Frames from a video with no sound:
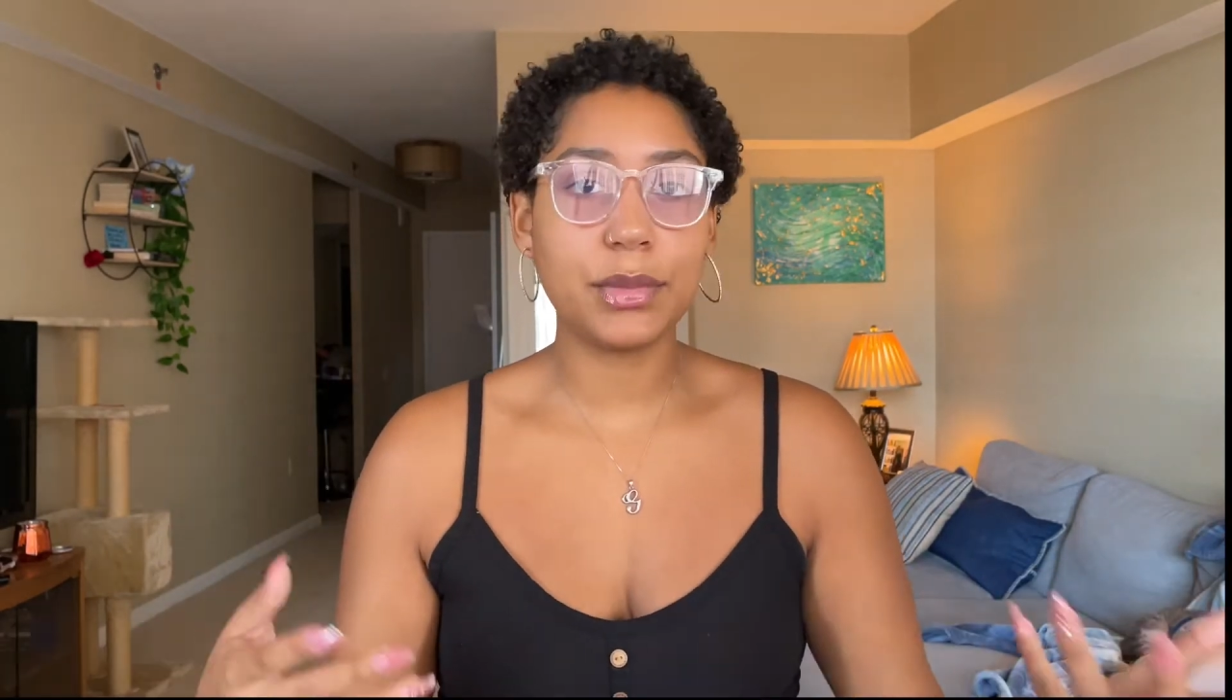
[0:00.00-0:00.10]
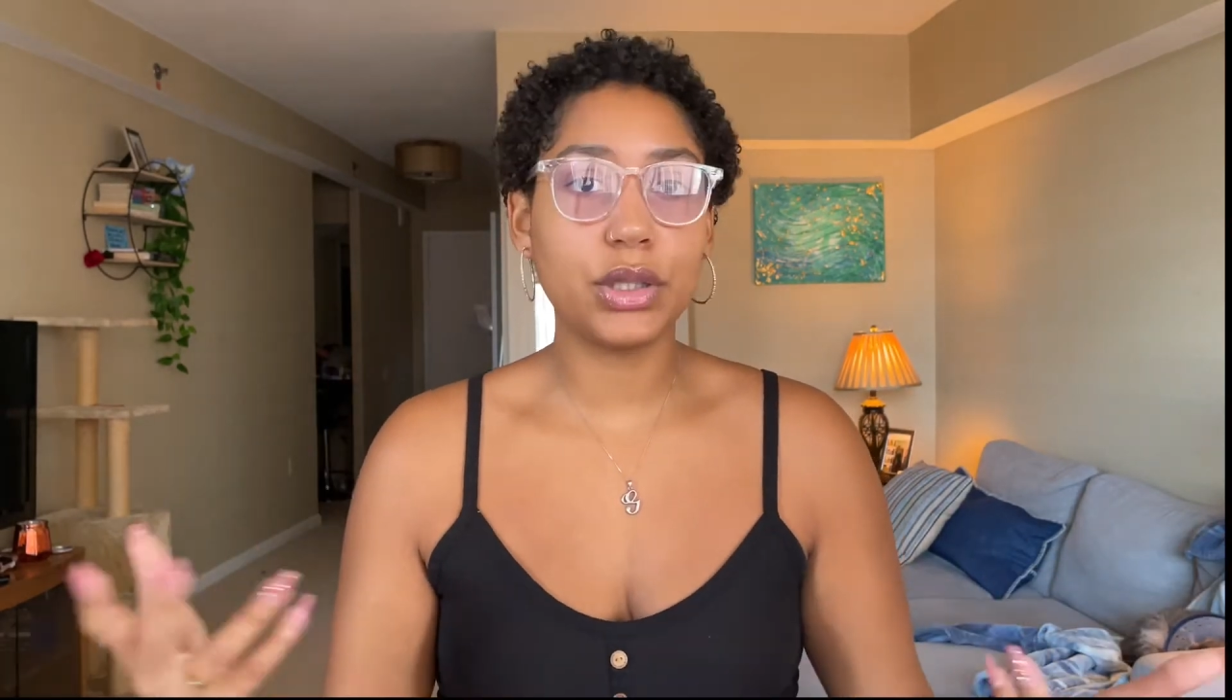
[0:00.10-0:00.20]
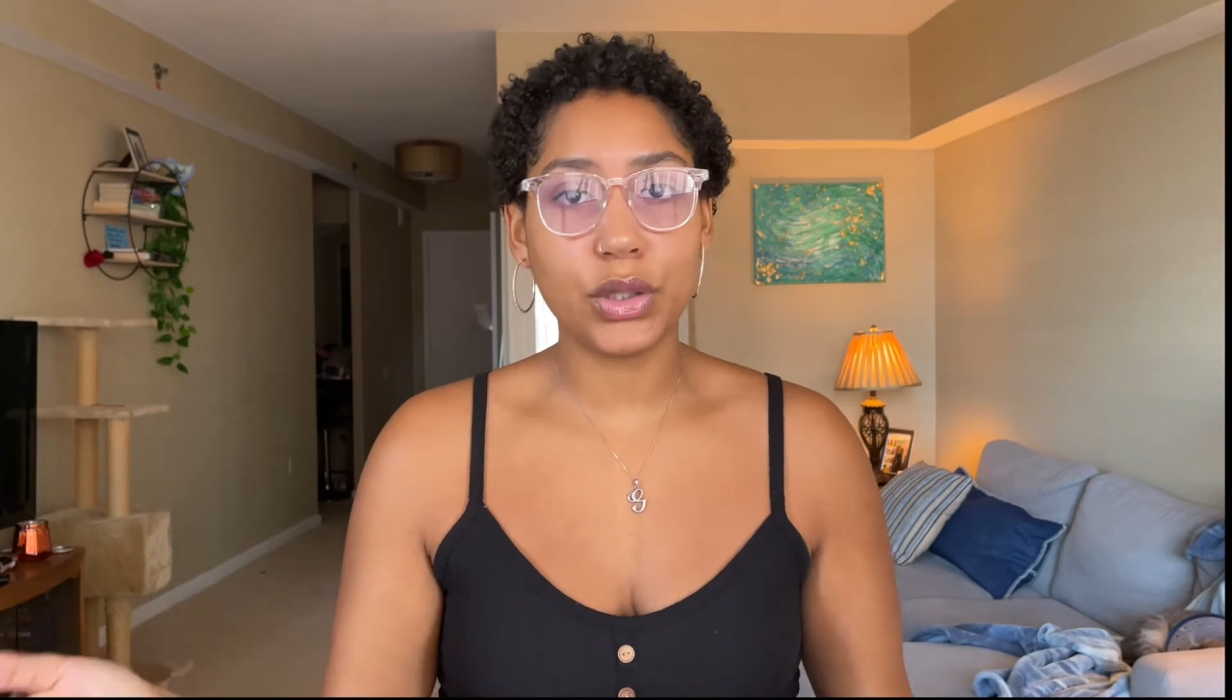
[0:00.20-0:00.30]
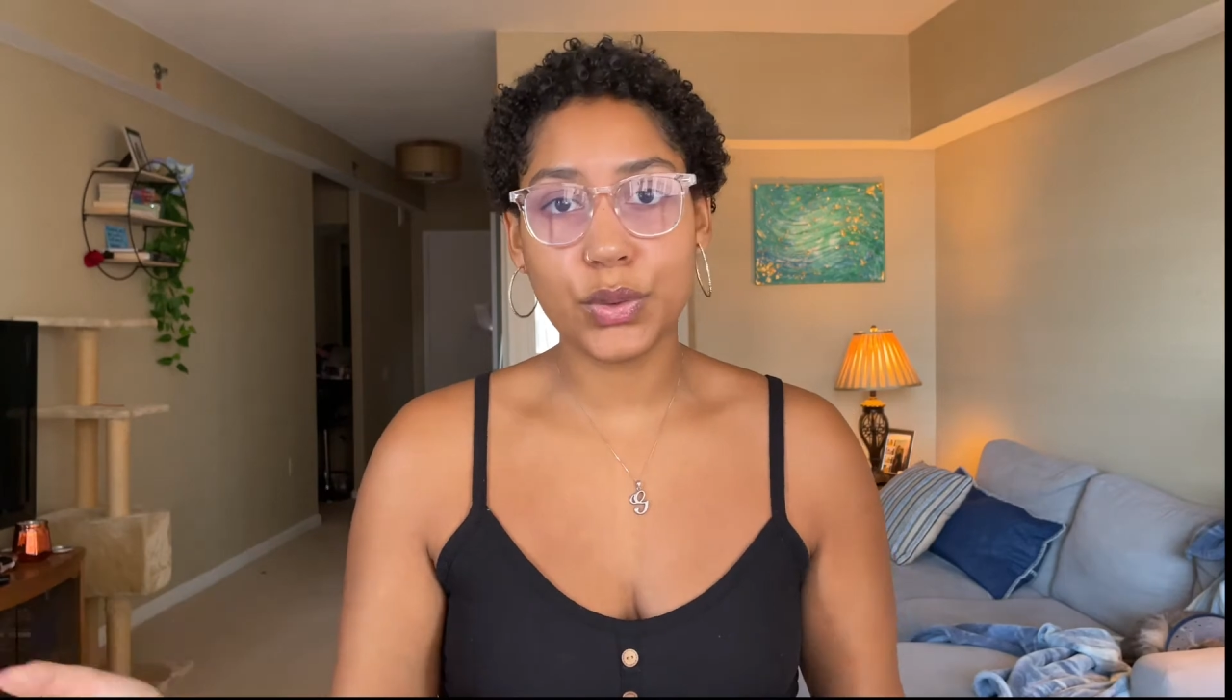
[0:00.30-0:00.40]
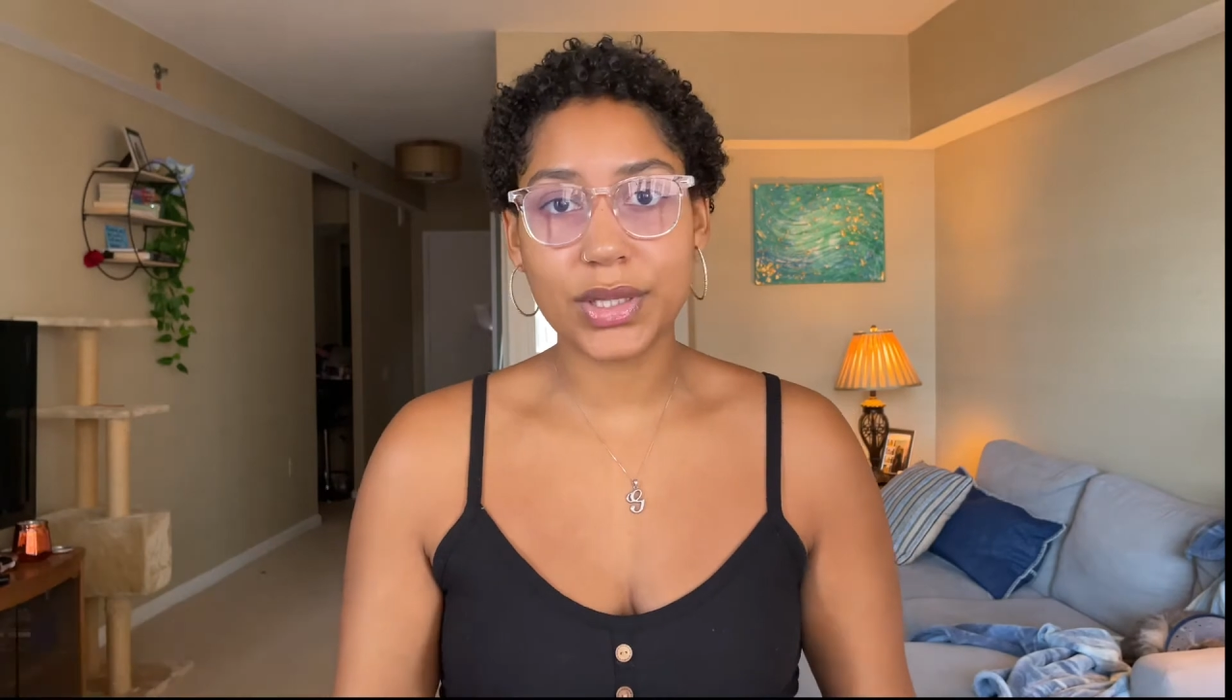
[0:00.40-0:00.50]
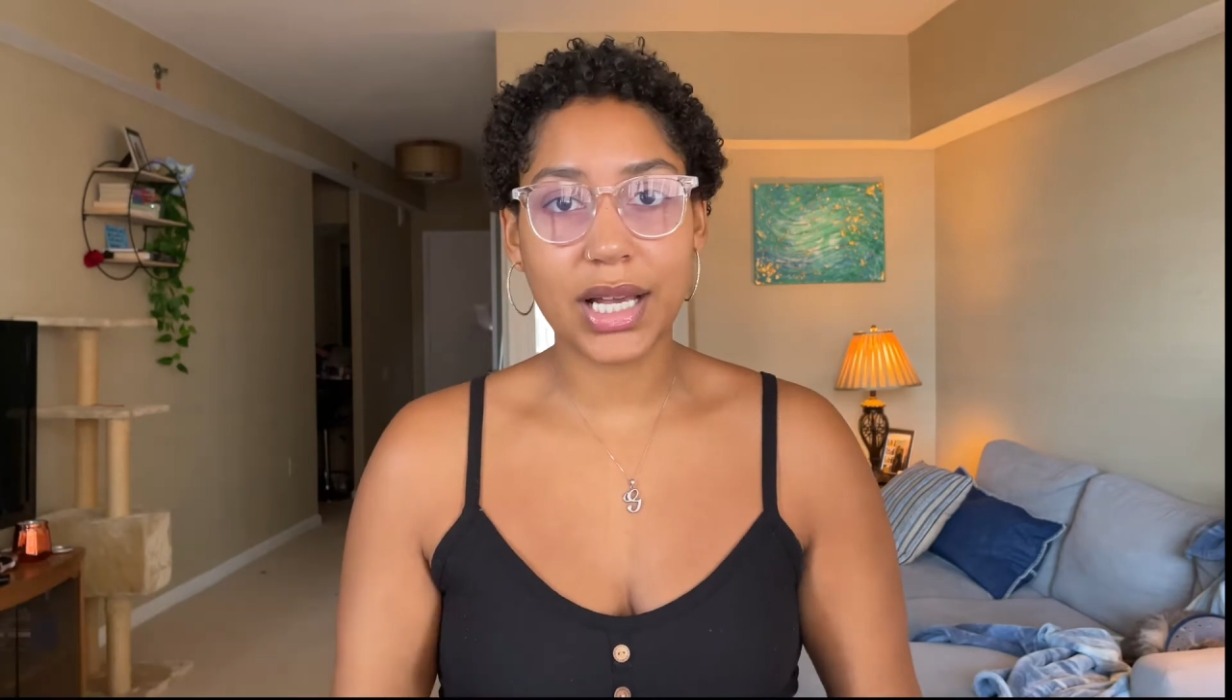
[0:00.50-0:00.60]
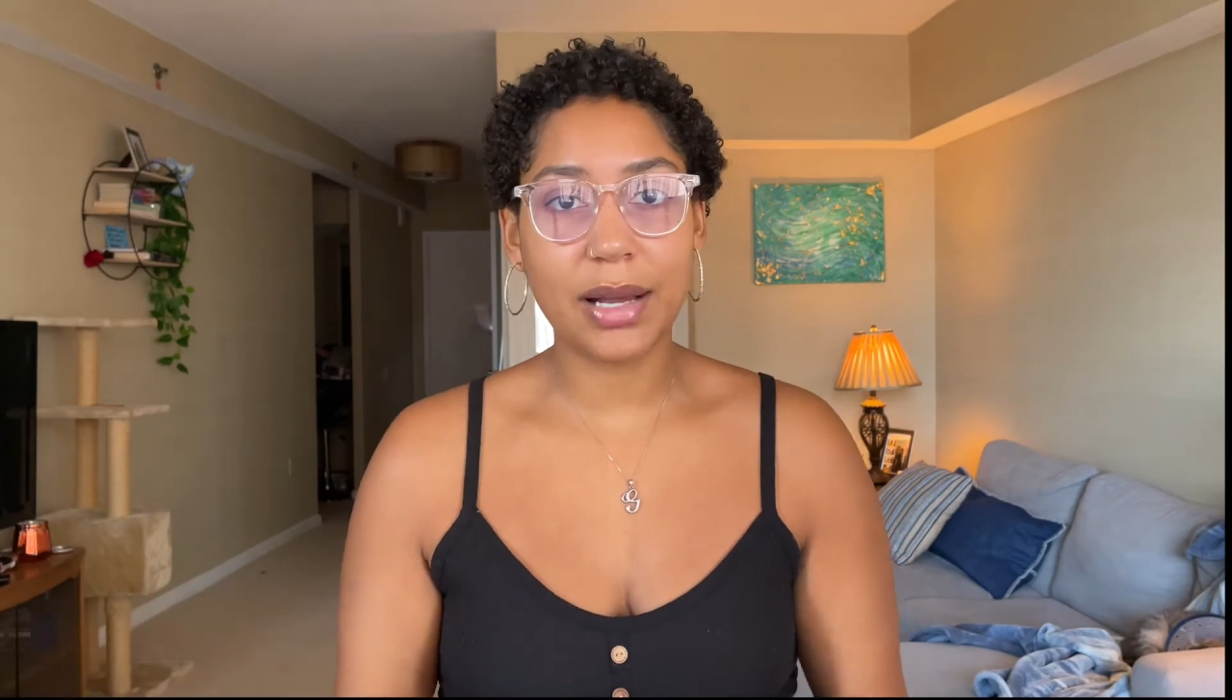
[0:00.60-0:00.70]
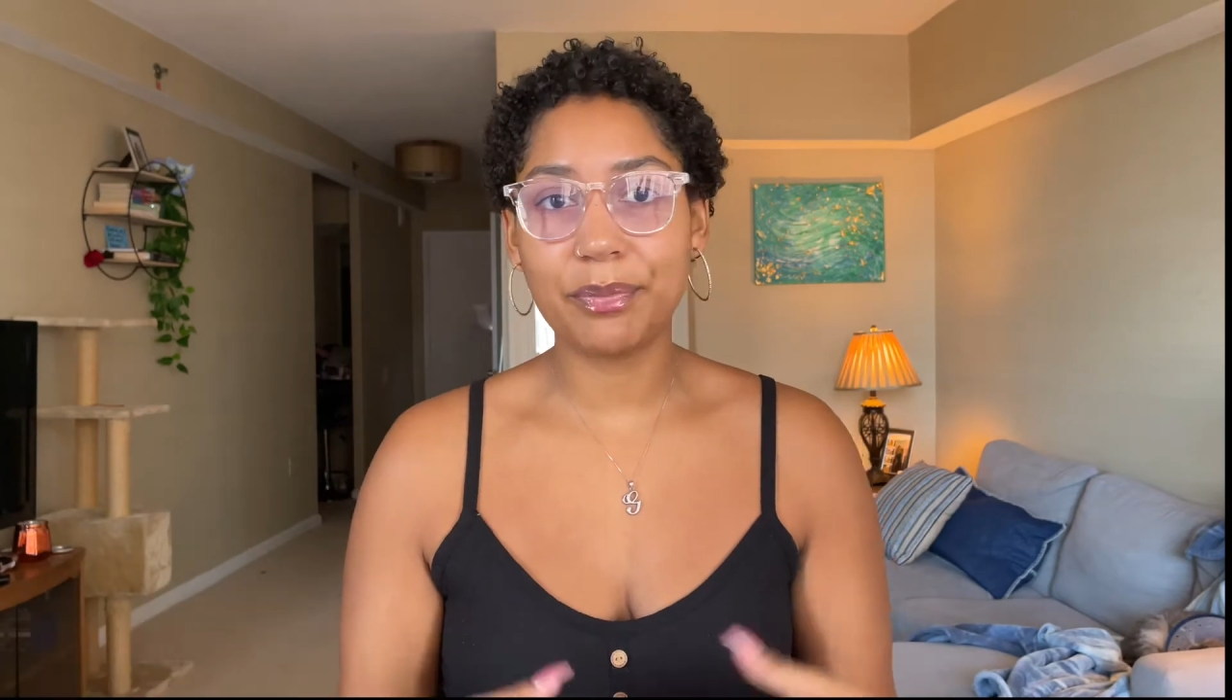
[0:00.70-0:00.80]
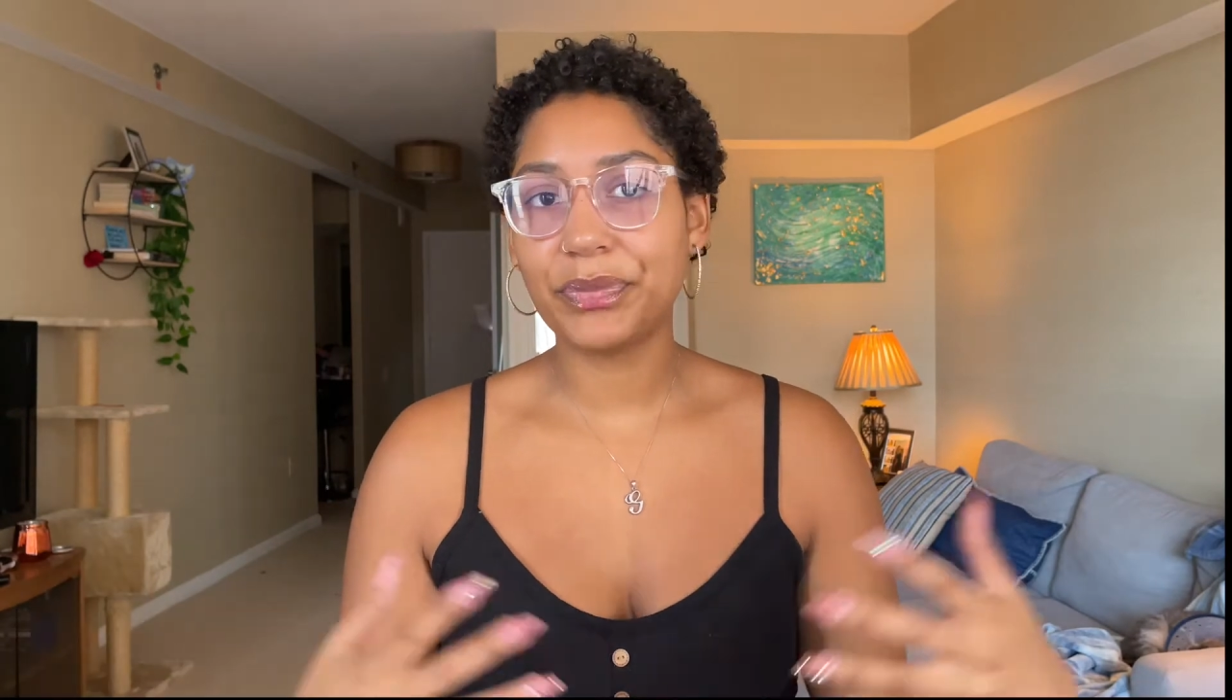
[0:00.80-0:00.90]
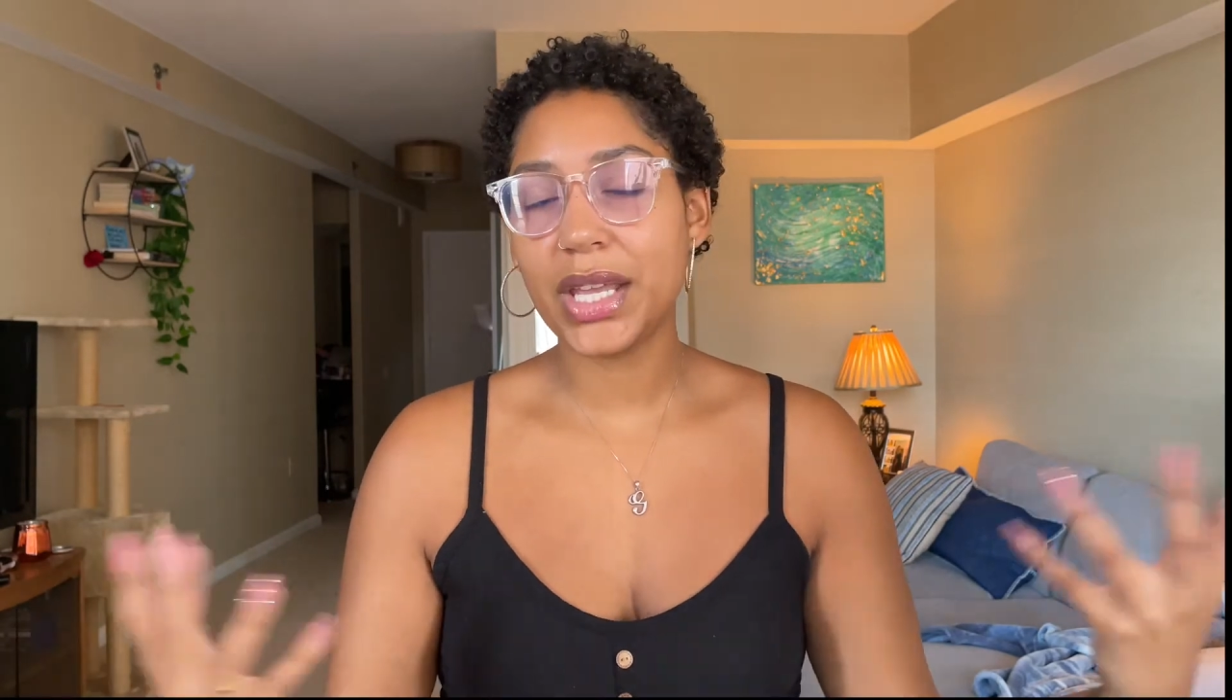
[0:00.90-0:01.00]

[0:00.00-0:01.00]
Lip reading: you lose some.